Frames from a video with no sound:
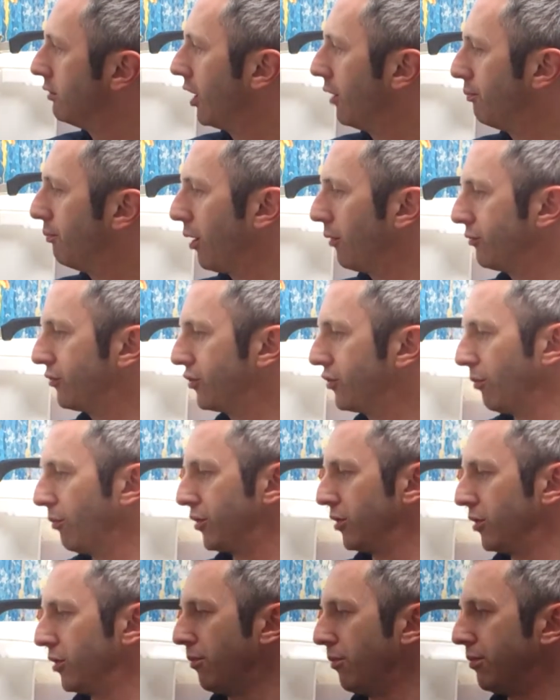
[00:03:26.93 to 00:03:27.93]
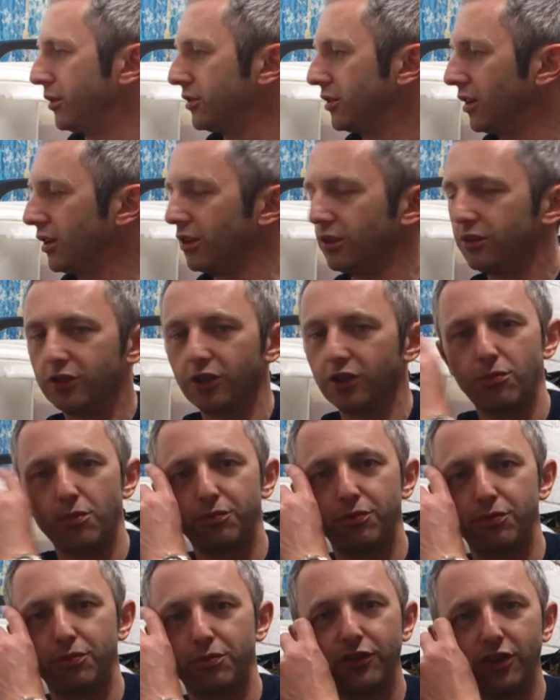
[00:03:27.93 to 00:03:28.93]
I topped them up as you saw in my
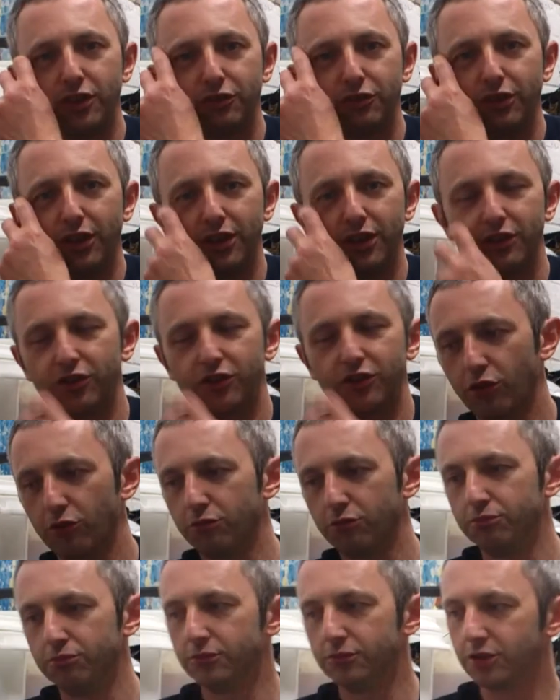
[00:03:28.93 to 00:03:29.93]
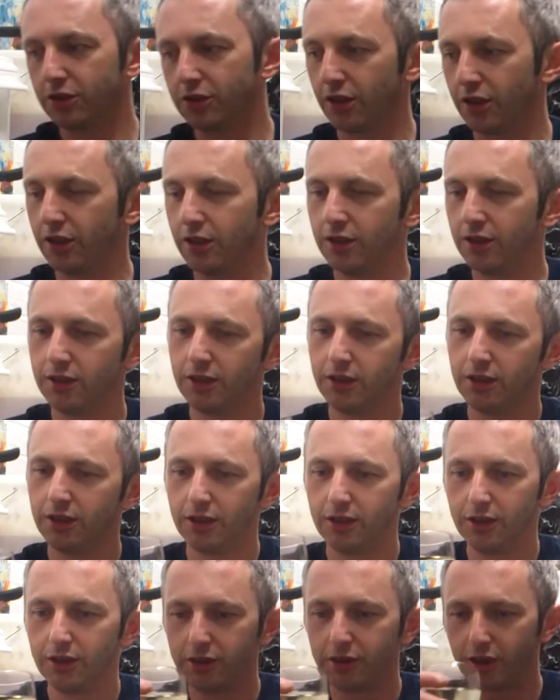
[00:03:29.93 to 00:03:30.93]
previous vid, so I'm gonna
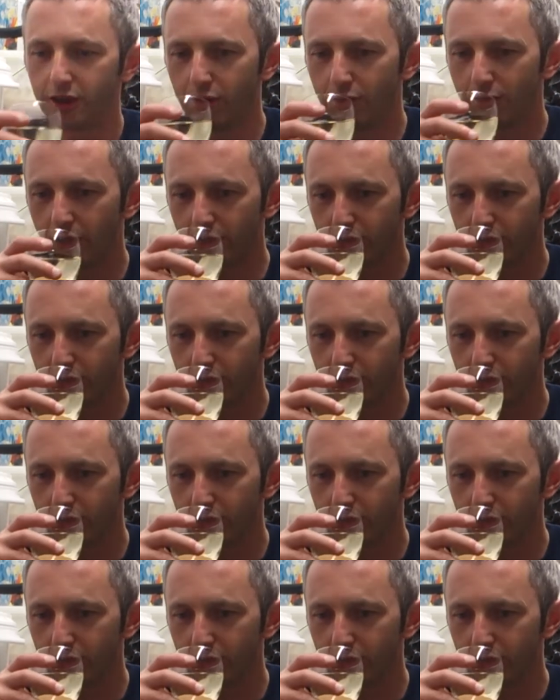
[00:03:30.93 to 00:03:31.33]
do that.